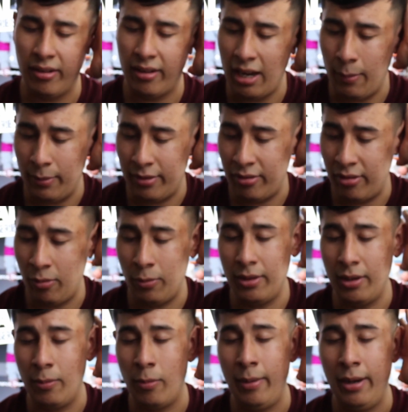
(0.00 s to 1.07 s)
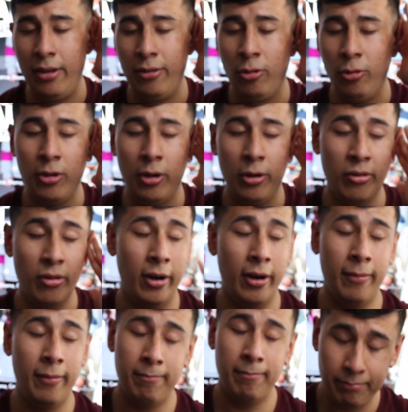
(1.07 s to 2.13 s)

Can't wait to see what the remaining two-thirds are.